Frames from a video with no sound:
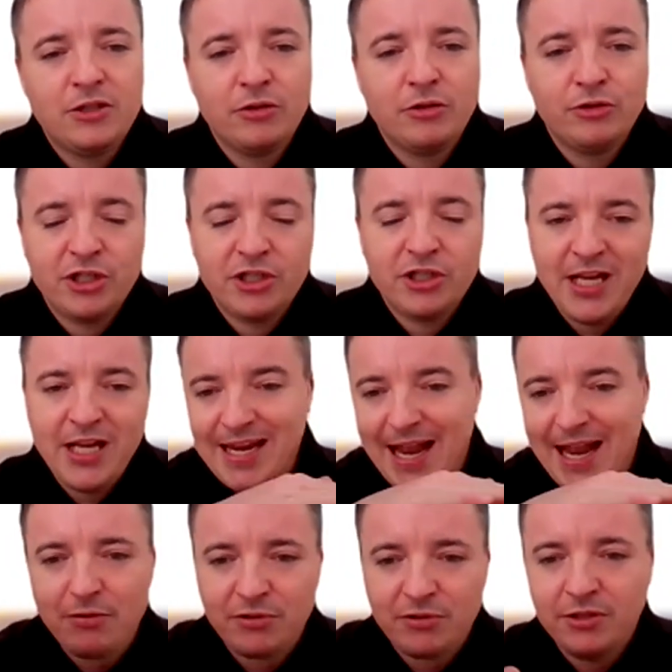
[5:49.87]
So just
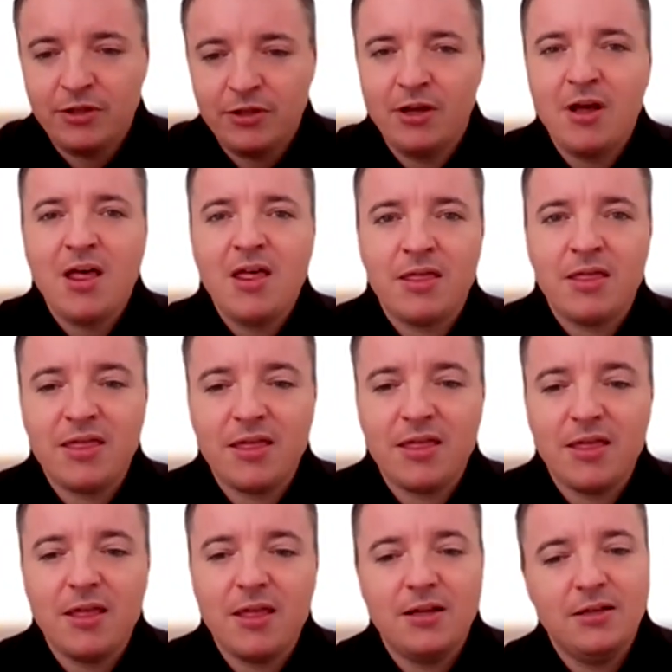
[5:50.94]
take out the
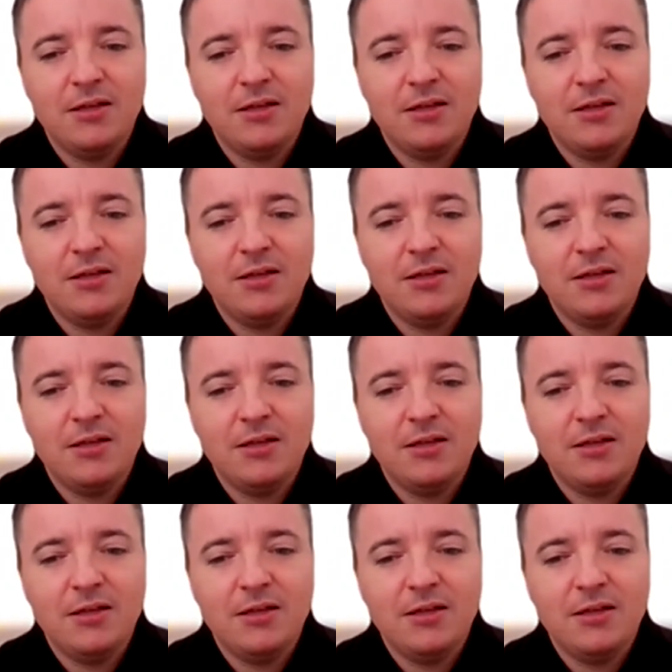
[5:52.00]
v